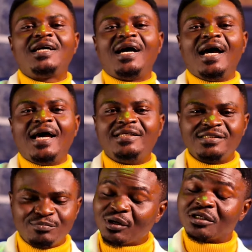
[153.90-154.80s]
and
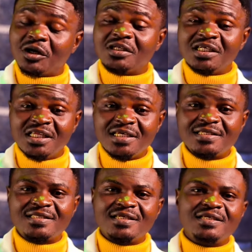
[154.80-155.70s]
but not the
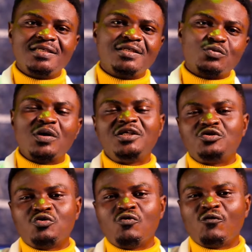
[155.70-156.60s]
least, is when you
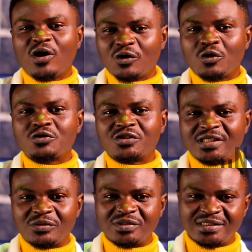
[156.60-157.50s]
go for an
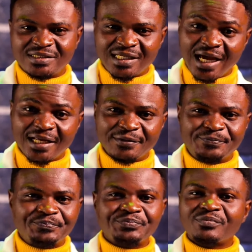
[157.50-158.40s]
ultrasound scan.
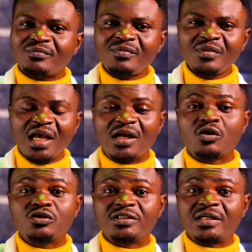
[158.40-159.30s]
An
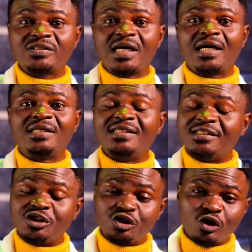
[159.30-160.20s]
ultrasound scan is
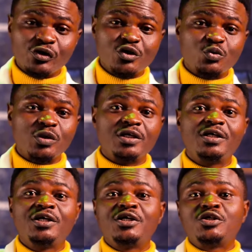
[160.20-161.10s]
the surest way
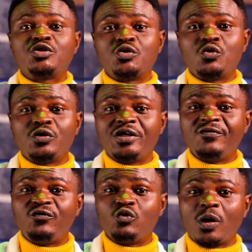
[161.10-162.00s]
to know
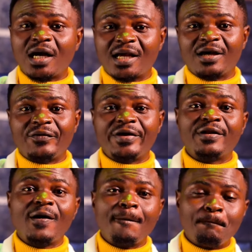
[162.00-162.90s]
if you are carrying
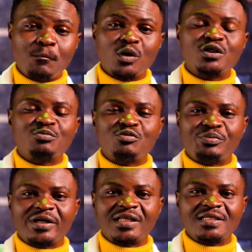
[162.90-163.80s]
multiple
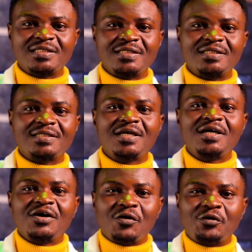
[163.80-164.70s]
pregnancies
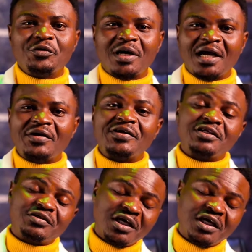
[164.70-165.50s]
or you are carrying